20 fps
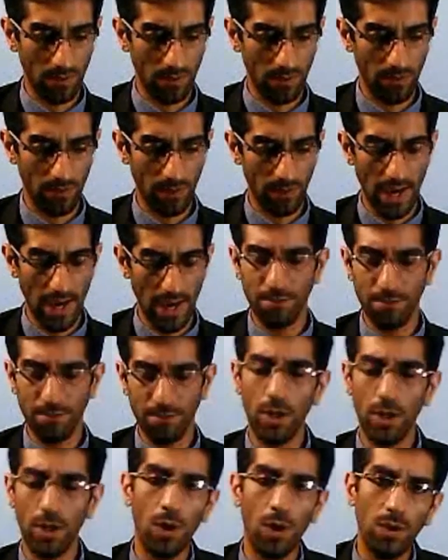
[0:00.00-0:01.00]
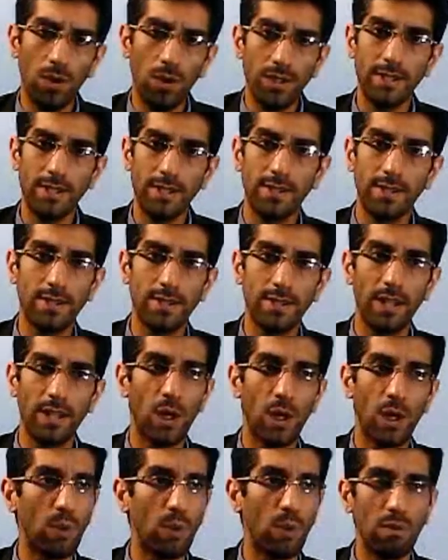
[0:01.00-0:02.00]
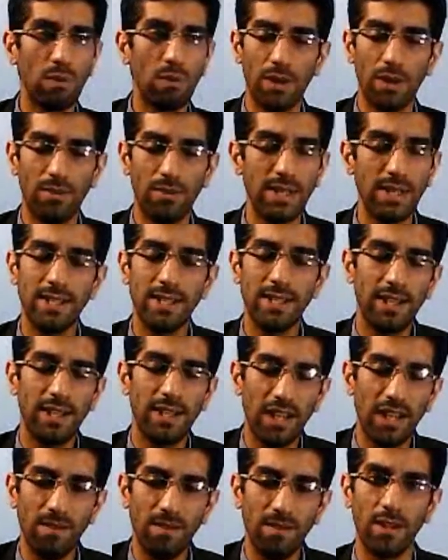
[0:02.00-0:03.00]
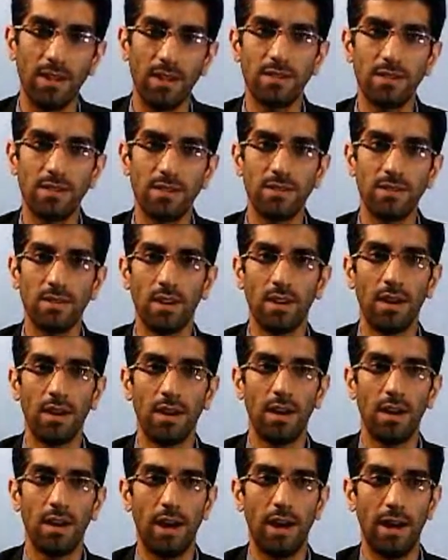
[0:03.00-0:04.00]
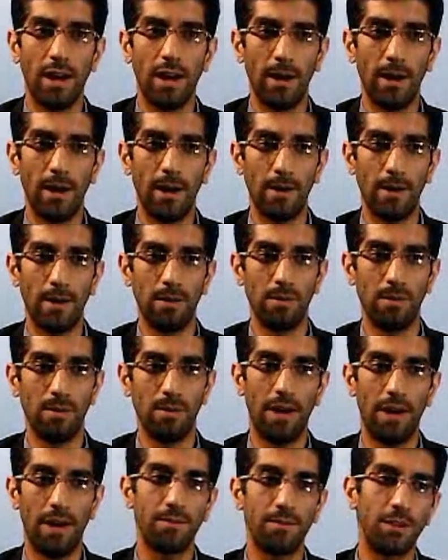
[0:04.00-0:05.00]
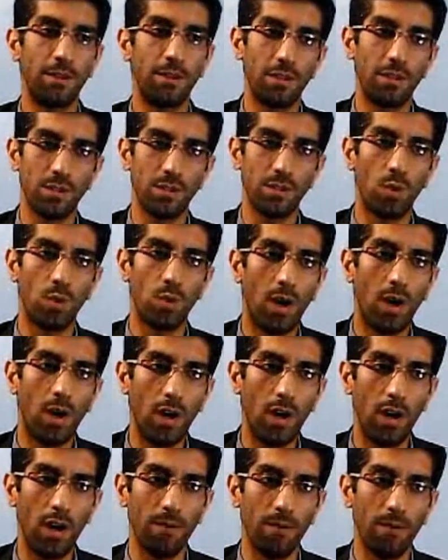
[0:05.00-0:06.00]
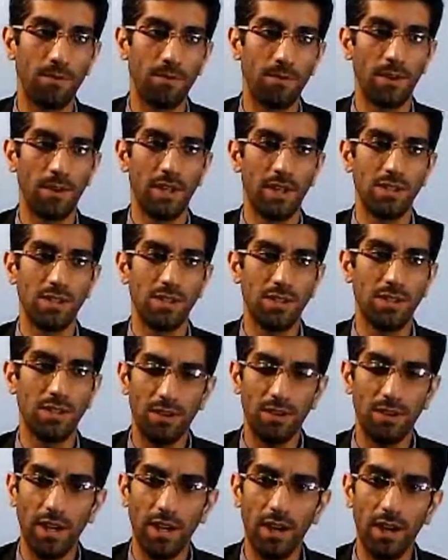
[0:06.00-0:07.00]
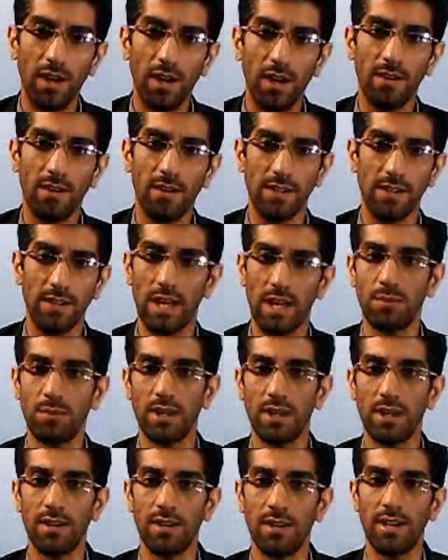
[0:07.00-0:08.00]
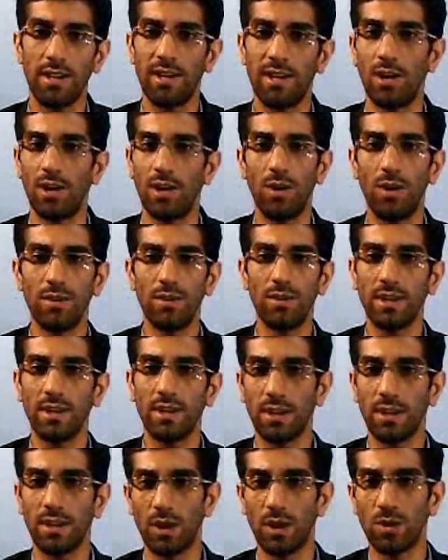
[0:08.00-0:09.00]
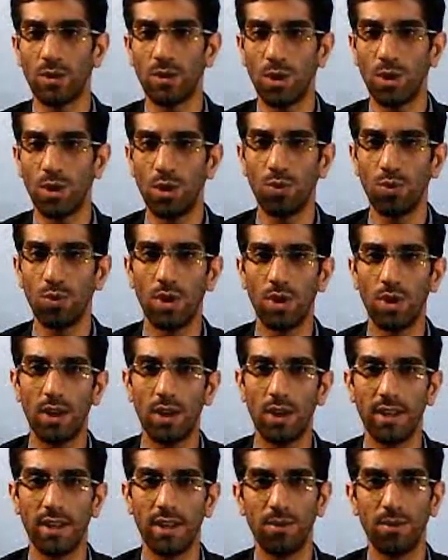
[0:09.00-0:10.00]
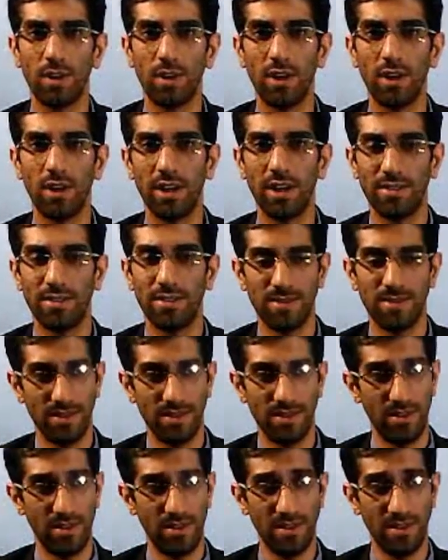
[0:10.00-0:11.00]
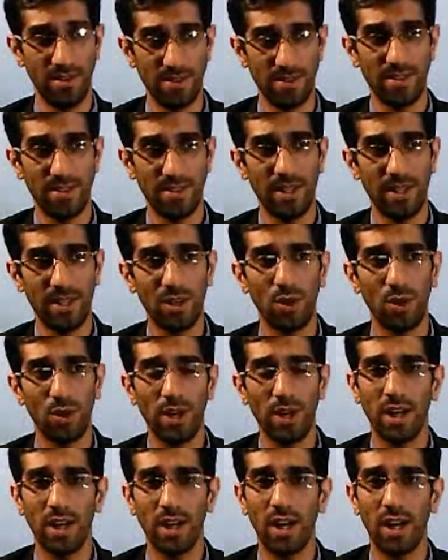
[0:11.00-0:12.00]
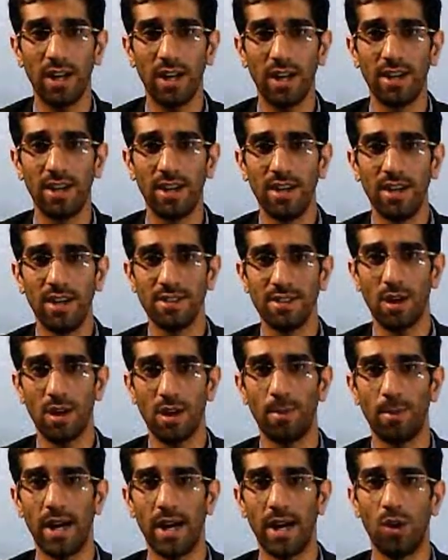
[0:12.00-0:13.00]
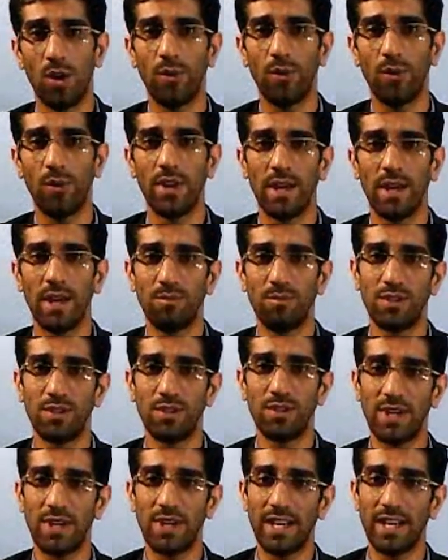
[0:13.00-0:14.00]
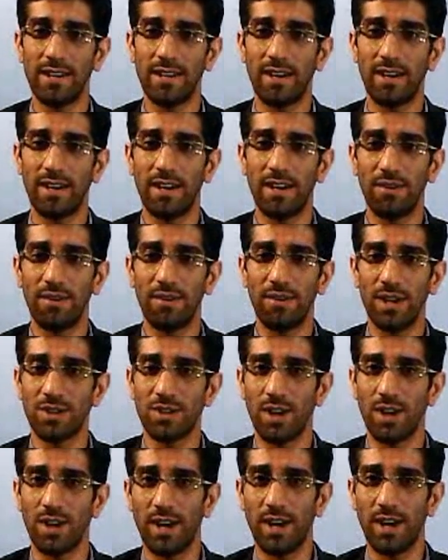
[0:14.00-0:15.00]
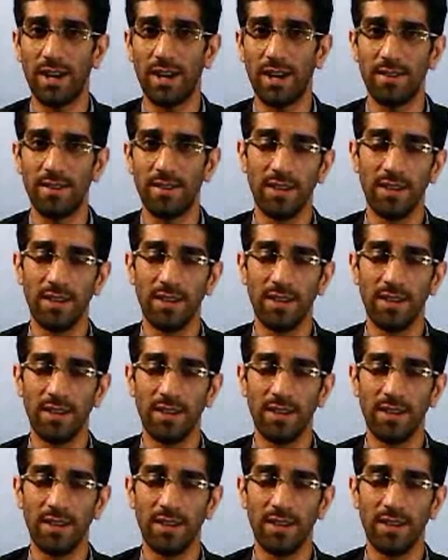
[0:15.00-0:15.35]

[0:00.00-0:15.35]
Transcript: After all this, you know, recent events, after this war of Syria, Yemen, and all the, you know, Cold War that we are, it is still going on somehow between Russia and